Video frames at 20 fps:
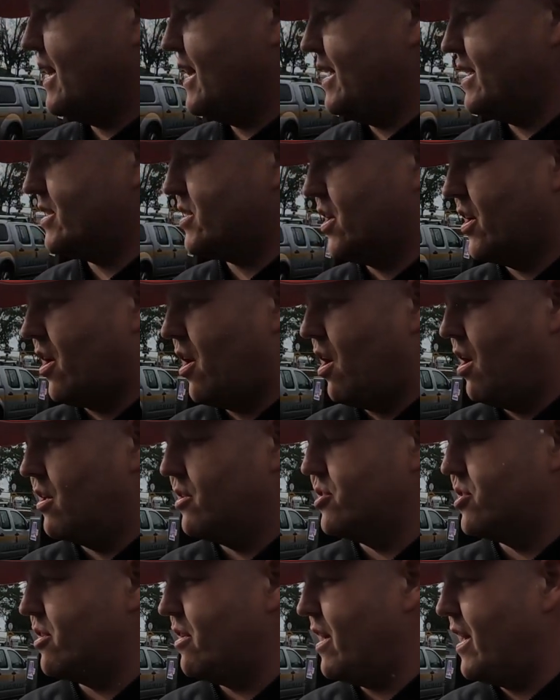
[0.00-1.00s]
there's got a
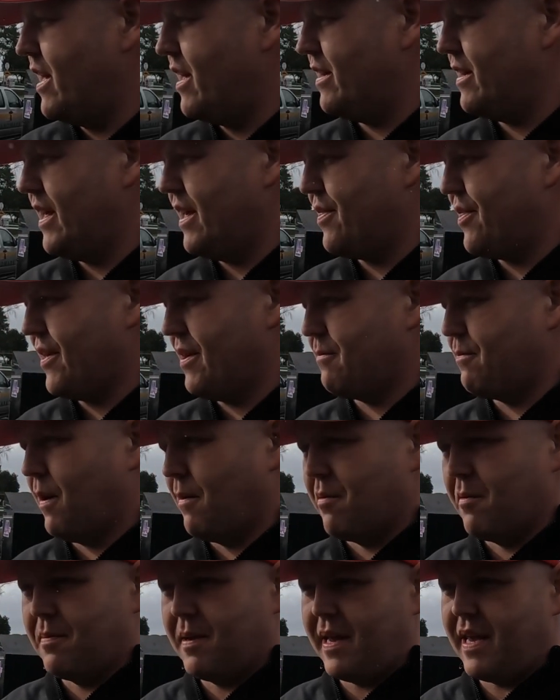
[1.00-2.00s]
Hollinger in it. That thing
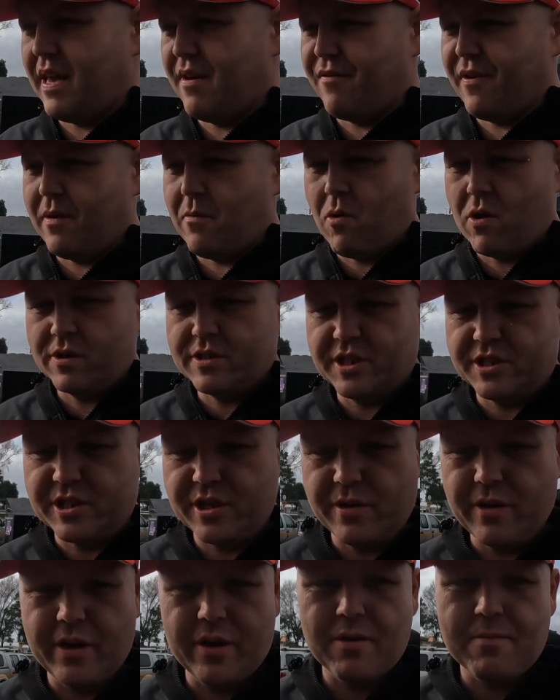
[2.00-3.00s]
probably, if he wanted
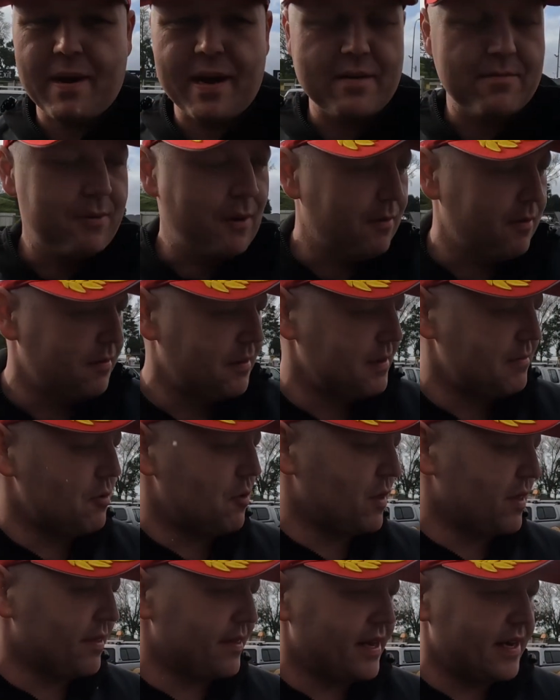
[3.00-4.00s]
to, it'll make probably
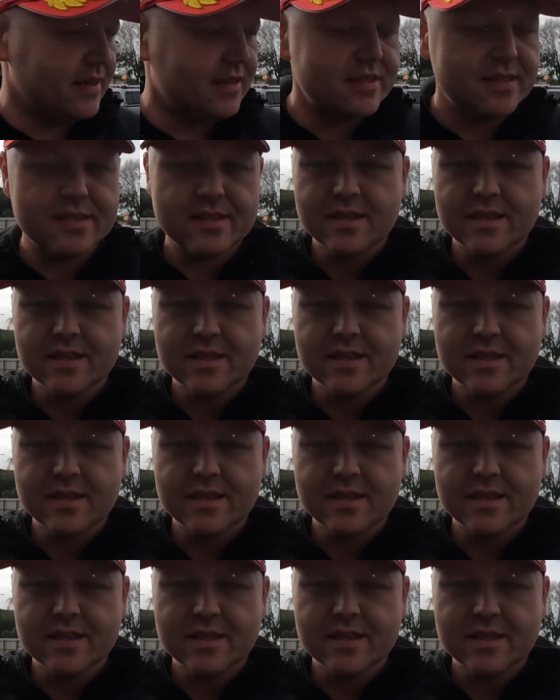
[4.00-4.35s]
more than this.